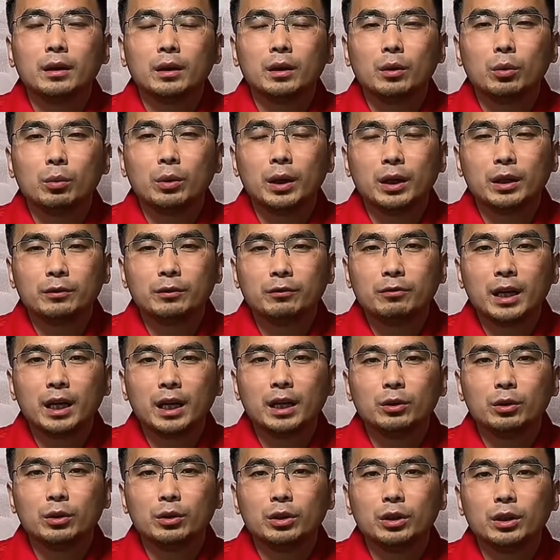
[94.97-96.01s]
When a
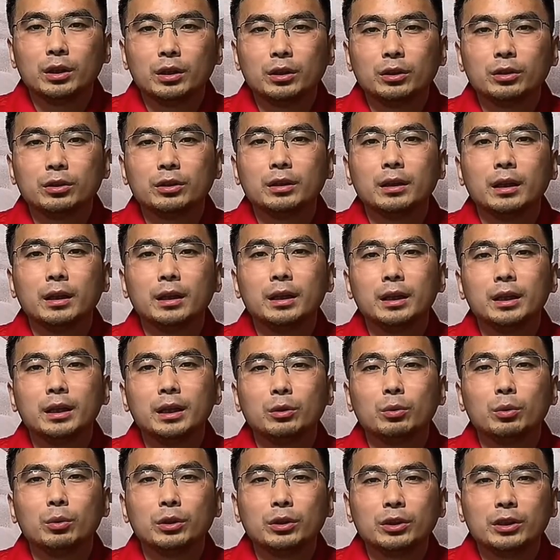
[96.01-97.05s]
fire occurs,
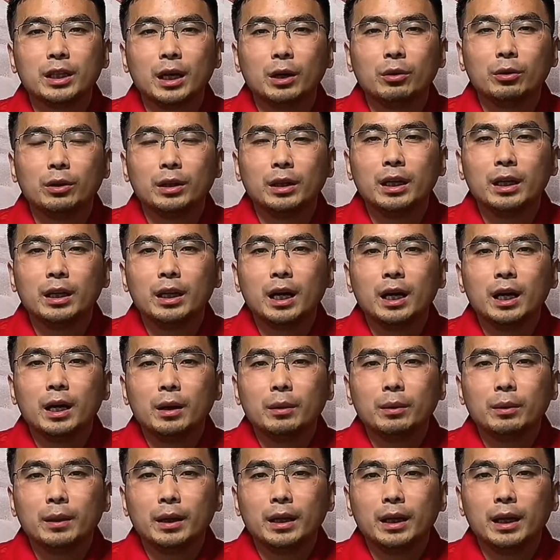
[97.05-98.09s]
it will sound an
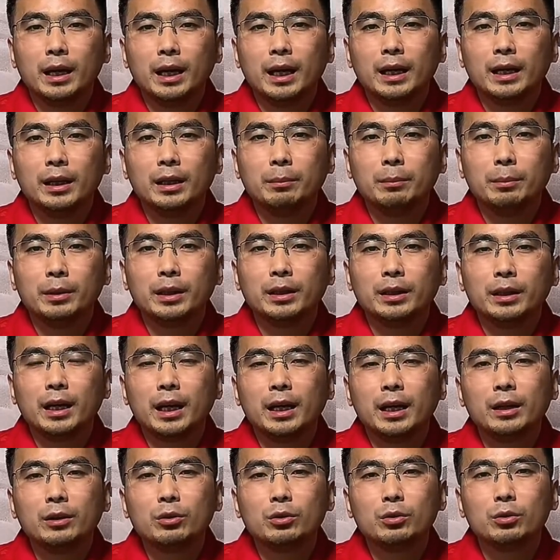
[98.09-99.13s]
alarm and emit
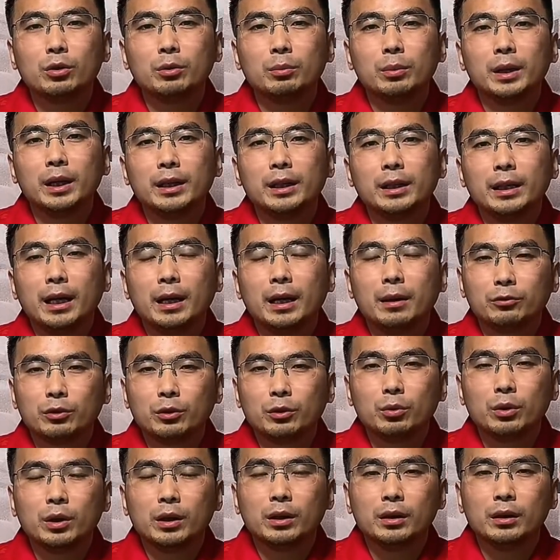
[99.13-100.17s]
light to remind
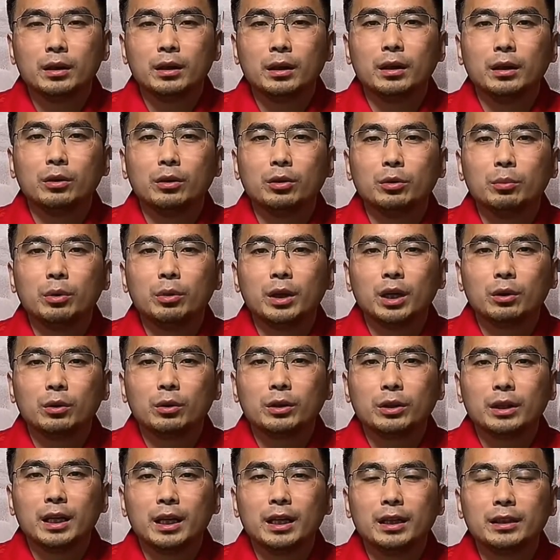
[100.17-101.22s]
everyone to
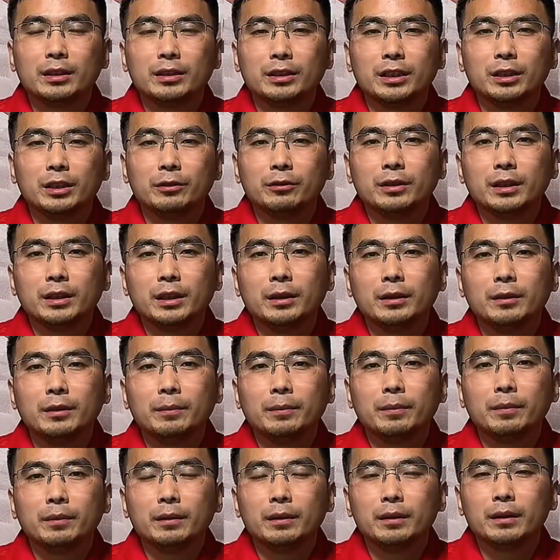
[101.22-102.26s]
prioritize safety.
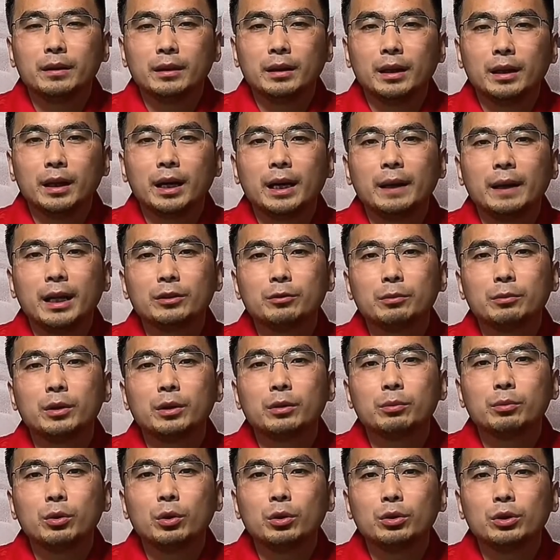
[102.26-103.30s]
As for
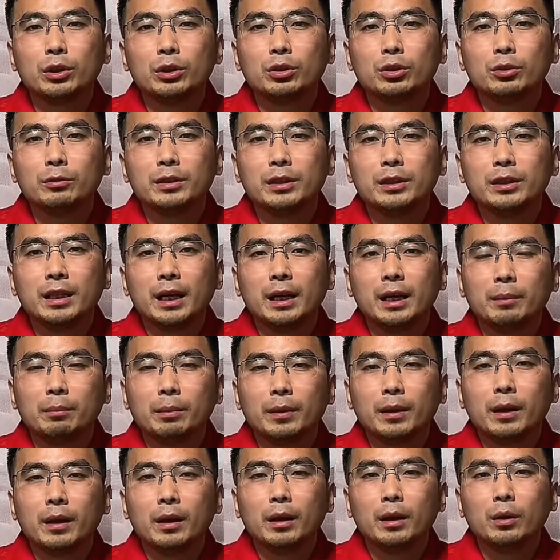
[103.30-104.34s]
the voltage of this lamp,
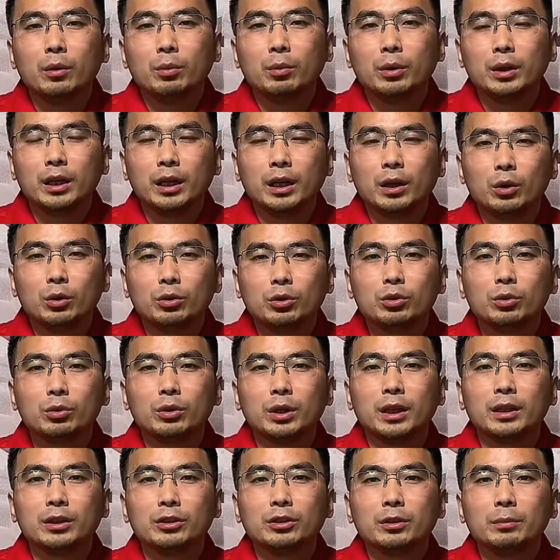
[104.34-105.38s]
we can also
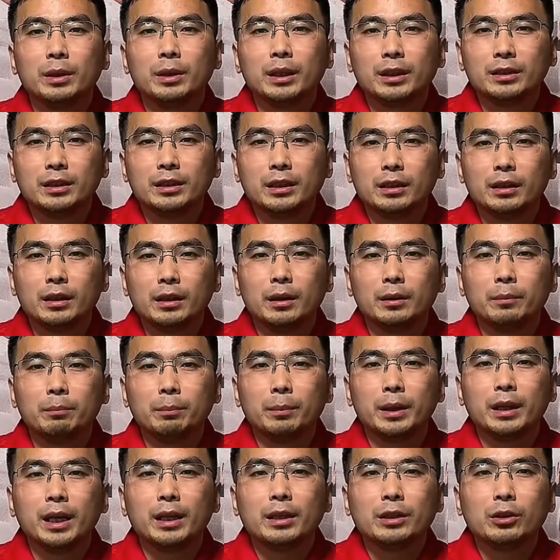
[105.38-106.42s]
customize it
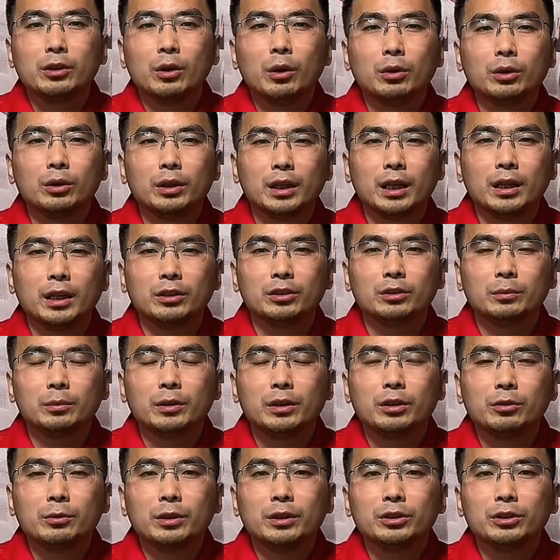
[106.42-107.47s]
based on the customer
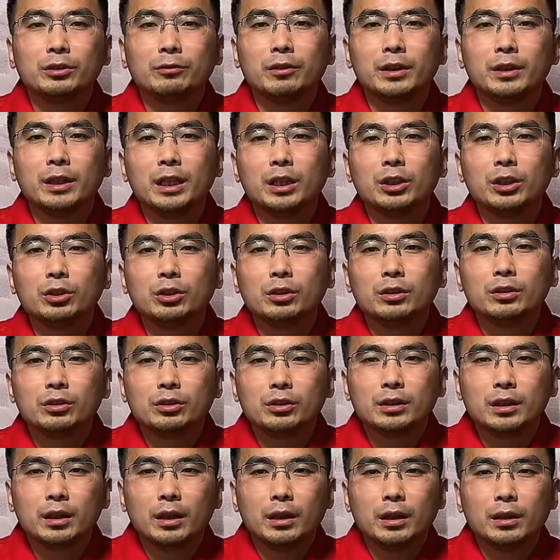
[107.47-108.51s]
specifications,
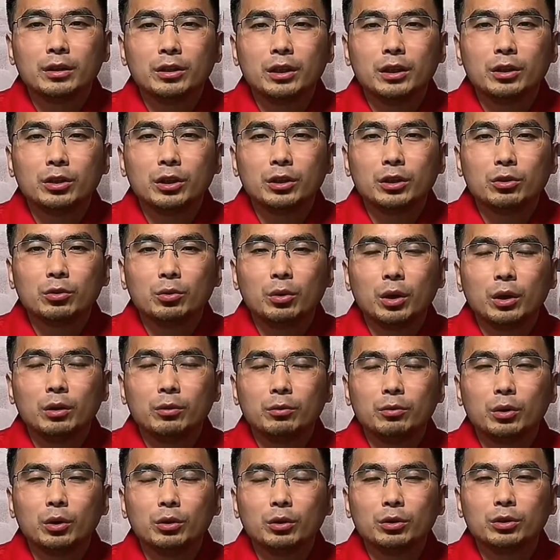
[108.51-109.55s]
such as 12
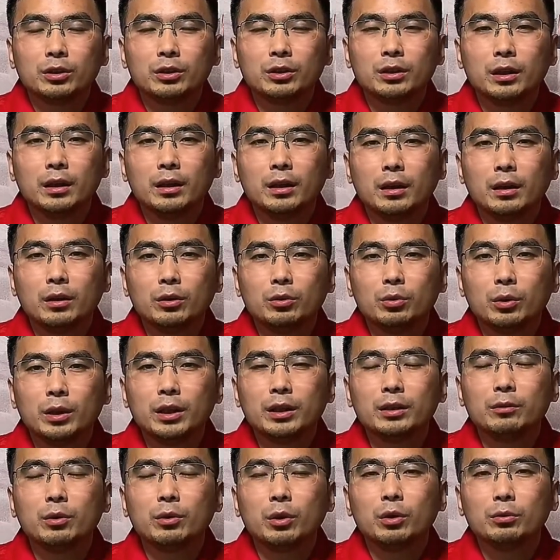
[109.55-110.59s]
volts,
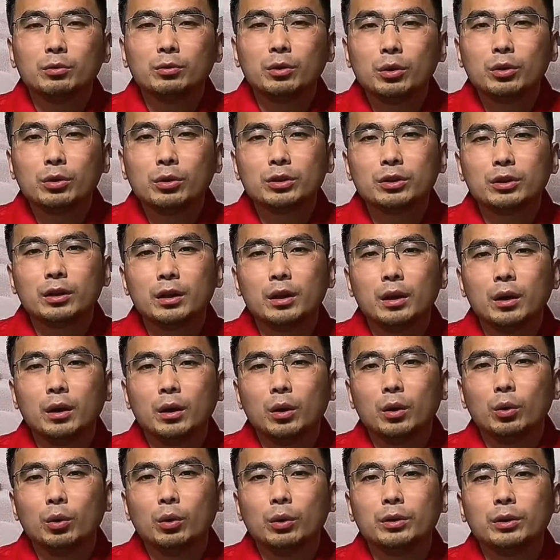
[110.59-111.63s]
24 volts,
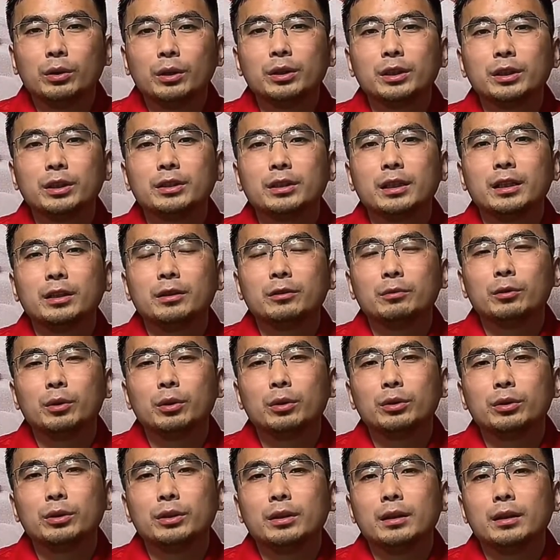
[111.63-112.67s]
or 36
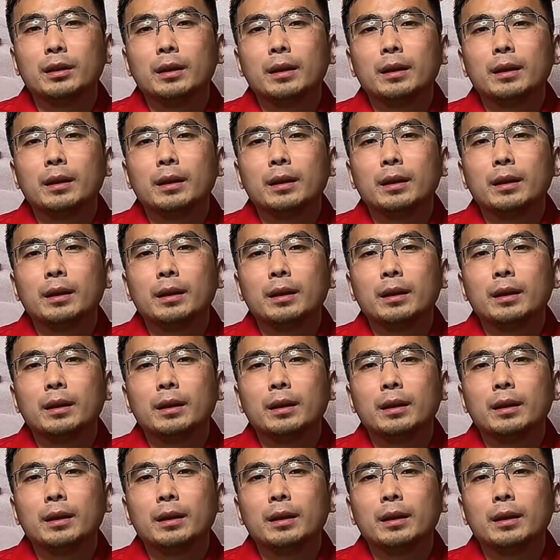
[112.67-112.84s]
volts.